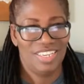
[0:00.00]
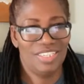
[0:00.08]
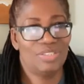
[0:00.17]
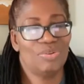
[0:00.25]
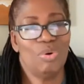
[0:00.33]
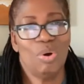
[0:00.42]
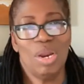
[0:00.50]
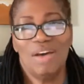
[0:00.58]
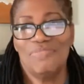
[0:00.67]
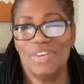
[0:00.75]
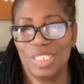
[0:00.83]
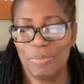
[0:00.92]
It's all
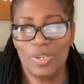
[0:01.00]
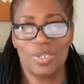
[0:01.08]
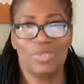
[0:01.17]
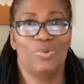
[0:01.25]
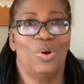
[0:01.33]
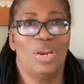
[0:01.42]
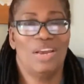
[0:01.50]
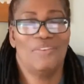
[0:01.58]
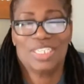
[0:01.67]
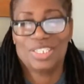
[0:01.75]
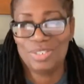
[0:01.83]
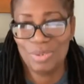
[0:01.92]
of us because we all
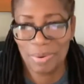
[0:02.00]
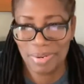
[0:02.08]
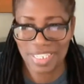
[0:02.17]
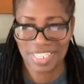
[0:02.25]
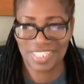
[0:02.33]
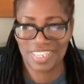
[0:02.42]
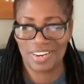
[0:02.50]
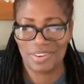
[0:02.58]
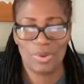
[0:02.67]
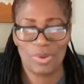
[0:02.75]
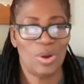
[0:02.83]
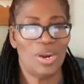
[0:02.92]
have a story to
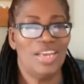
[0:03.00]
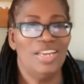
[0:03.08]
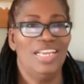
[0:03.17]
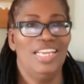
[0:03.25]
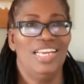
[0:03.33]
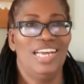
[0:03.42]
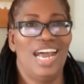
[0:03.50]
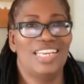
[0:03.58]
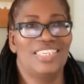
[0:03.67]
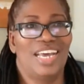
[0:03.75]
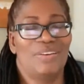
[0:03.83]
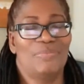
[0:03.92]
tell. We all
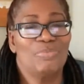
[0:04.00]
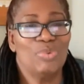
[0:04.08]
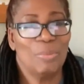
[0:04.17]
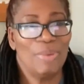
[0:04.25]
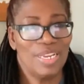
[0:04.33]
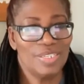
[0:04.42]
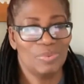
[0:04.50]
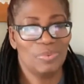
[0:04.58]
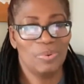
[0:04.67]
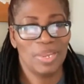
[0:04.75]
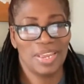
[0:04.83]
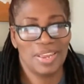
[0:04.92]
had that moment
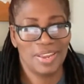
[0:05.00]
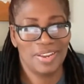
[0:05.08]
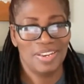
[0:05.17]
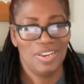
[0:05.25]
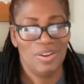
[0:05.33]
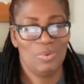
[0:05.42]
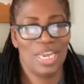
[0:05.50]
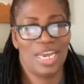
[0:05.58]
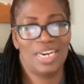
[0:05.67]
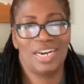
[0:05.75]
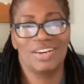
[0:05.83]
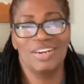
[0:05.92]
where we
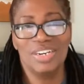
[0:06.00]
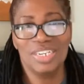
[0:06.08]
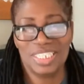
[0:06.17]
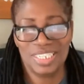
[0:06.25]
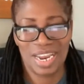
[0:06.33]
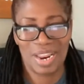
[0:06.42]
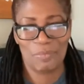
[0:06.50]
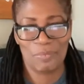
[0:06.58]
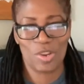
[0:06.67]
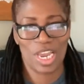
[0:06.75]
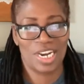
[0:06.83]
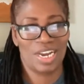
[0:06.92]
had a good time.
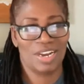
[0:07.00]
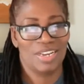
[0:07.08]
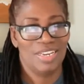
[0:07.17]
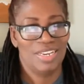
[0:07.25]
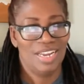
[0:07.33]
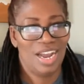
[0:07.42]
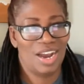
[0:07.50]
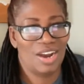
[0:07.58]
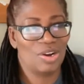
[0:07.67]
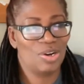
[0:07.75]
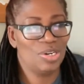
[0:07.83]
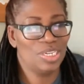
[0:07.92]
We had a
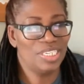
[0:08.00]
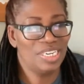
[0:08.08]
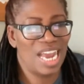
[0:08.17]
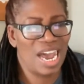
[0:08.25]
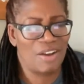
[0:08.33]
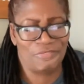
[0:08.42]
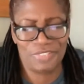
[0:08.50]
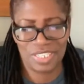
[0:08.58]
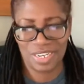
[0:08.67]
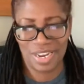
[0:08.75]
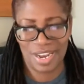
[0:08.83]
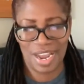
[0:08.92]
good
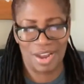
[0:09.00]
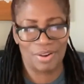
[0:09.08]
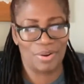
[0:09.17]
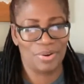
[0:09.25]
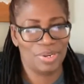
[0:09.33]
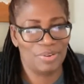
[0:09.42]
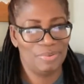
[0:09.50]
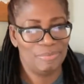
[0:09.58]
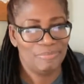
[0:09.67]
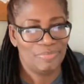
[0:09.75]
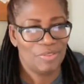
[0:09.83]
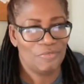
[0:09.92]
laughter, a good
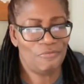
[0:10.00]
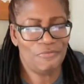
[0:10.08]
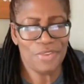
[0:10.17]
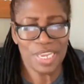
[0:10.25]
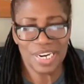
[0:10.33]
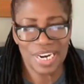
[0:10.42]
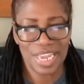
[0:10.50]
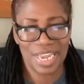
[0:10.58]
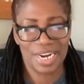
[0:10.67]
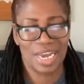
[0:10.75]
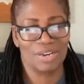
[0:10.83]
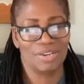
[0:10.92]

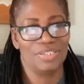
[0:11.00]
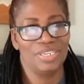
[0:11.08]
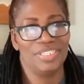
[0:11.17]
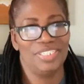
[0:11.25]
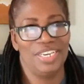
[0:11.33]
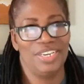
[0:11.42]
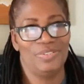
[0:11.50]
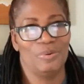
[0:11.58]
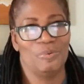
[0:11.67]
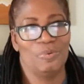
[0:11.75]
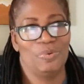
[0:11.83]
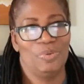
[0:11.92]
feeling, a good, you
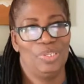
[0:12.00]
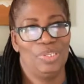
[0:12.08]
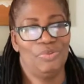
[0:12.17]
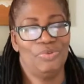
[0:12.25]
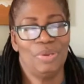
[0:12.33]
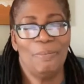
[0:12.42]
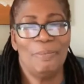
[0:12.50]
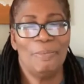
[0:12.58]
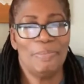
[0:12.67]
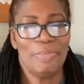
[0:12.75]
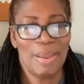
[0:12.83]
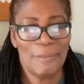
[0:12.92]
know, you
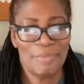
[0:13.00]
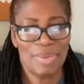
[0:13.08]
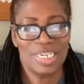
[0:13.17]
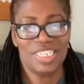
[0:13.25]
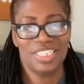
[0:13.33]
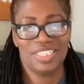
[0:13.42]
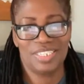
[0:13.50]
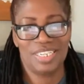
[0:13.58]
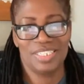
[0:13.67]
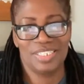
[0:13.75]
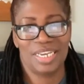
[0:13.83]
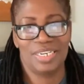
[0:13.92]
remember these
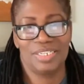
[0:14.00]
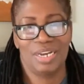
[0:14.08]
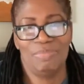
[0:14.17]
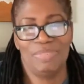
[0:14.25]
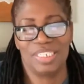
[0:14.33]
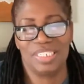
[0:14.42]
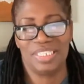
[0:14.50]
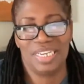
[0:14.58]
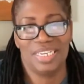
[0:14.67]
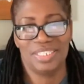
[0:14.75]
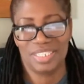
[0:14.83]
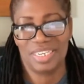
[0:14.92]
things and it comes
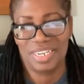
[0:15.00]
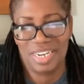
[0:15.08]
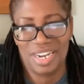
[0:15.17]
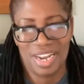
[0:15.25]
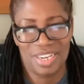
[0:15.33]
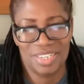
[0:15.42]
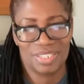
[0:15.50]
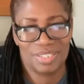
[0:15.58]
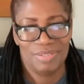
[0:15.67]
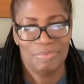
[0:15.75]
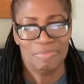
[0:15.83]
dear to your heart,